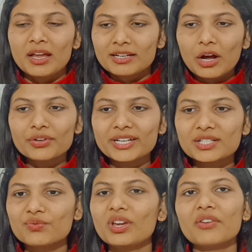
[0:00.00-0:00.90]

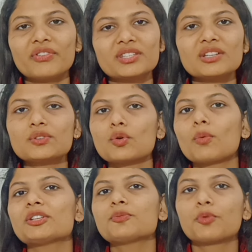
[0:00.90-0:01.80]
Nowadays we are facing so
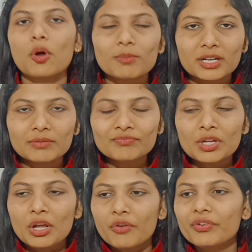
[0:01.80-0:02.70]
much problem.
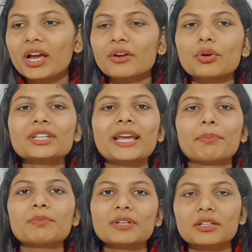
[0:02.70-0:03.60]
We are not
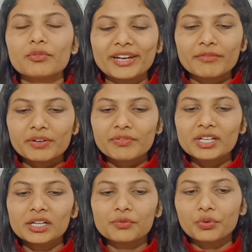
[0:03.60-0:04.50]
capable, whenever we
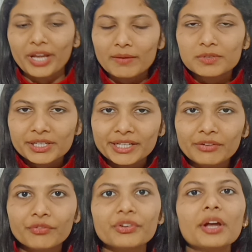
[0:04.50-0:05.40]
learn
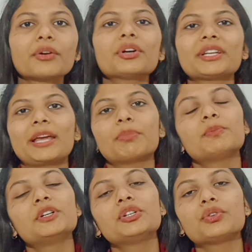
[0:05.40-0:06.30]
vocabulary, we are not
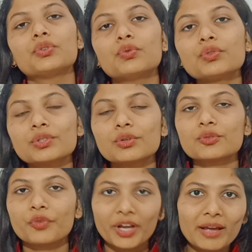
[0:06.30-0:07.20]
capable to use
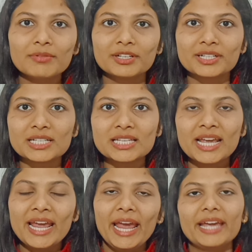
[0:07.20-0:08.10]
those vocabularies
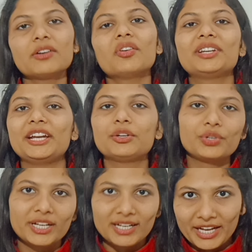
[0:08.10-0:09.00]
in our
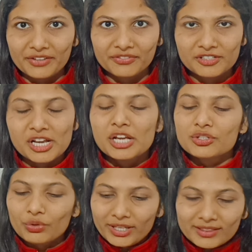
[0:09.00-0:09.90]
day-to-day life.
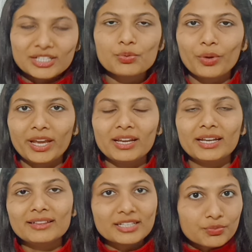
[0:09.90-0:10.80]
So in this way,
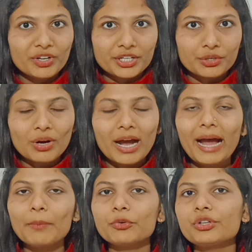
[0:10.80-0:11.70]
in this video,
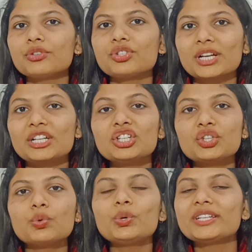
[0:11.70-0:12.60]
I'm going to tell
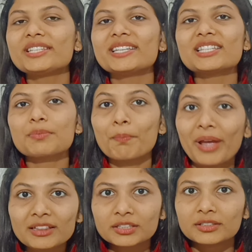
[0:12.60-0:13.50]
two easiest
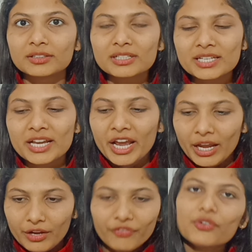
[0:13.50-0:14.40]
methods
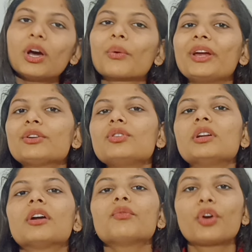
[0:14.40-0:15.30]
if you are going to
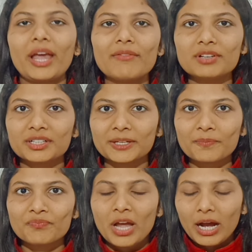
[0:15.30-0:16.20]
learn vocabulary.
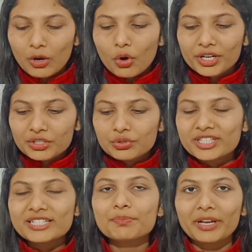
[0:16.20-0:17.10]
According to
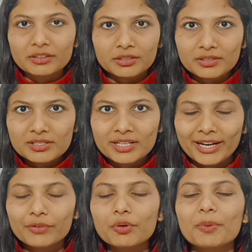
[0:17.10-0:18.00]
these methods,
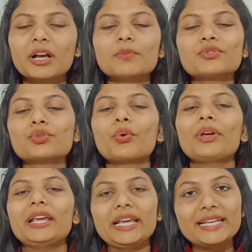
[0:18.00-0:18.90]
it would become
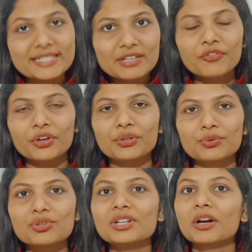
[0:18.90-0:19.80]
so easy for
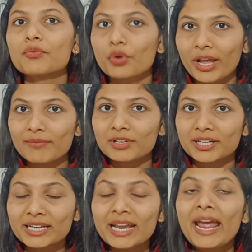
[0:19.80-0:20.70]
you to learn
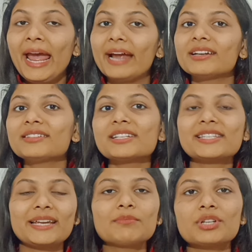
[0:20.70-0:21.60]
vocabulary, and at the
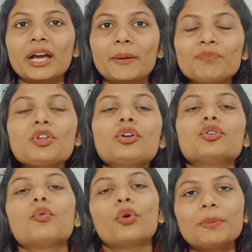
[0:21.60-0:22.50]
same time,
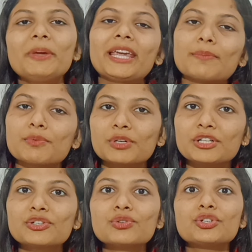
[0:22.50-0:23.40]
you would be
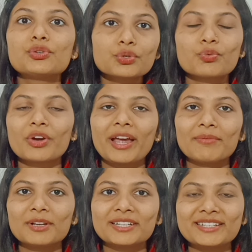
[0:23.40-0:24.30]
capable to use
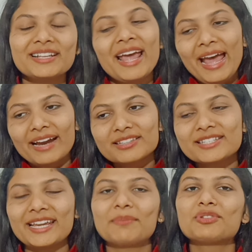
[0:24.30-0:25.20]
vocabulary at the
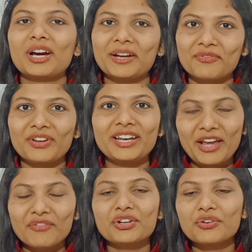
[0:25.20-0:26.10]
same time.
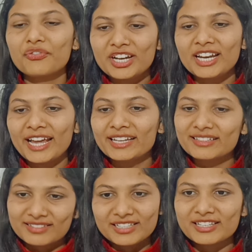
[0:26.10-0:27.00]
Whenever you feel
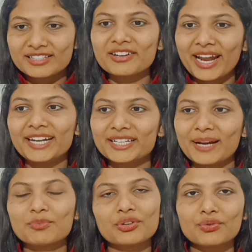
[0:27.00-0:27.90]
like this is the right
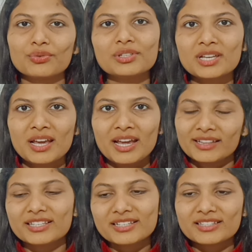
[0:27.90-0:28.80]
time to use,
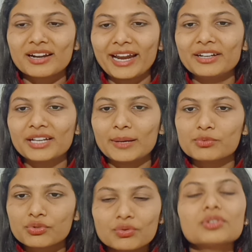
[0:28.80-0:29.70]
this is the right
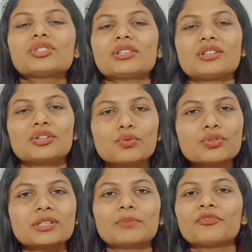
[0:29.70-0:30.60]
time to just
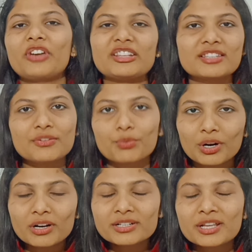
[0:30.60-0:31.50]
use some fancy
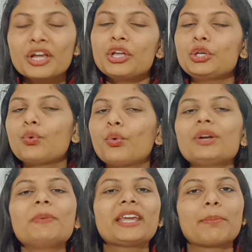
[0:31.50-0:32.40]
words, you
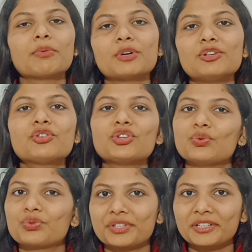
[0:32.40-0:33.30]
would be capable to
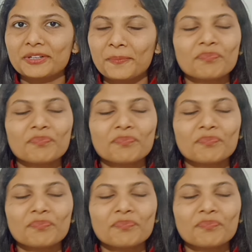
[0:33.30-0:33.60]
use it.